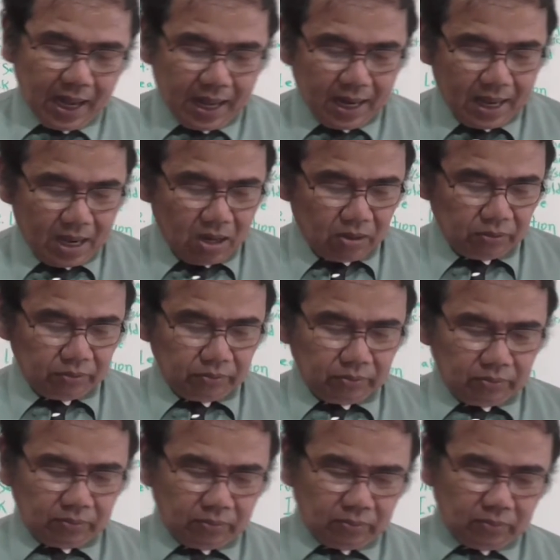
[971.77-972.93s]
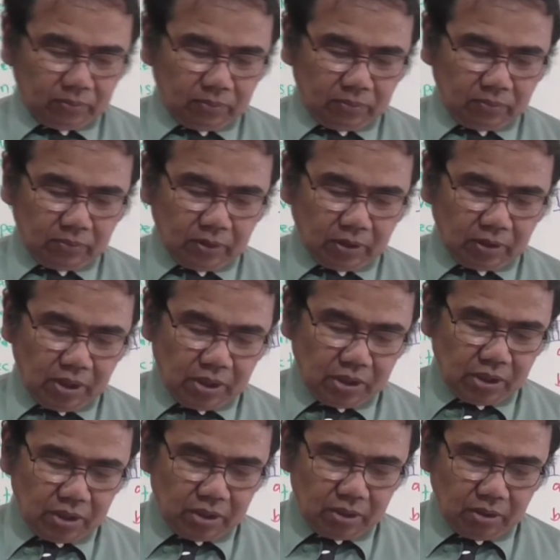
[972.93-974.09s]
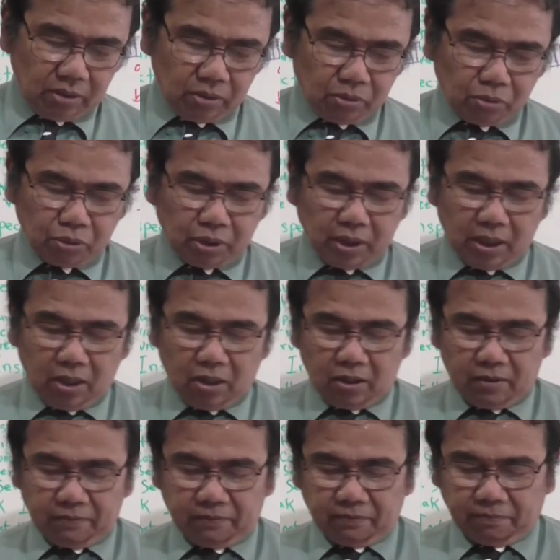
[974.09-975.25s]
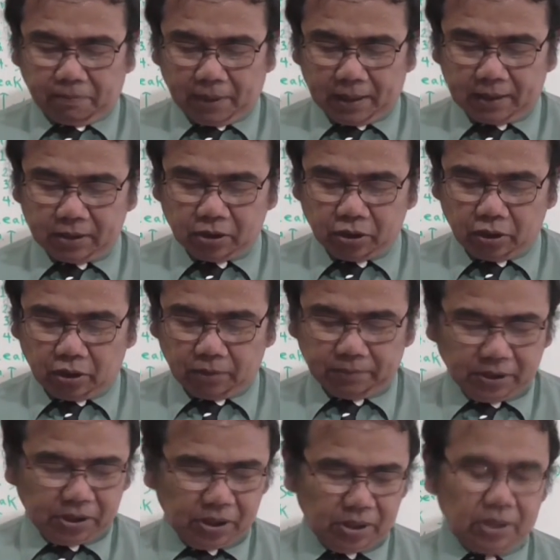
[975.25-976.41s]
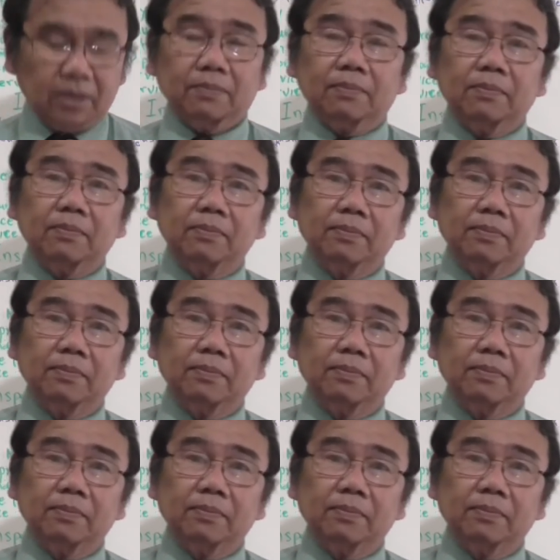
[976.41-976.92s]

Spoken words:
Allow technician to seal off parts of the system.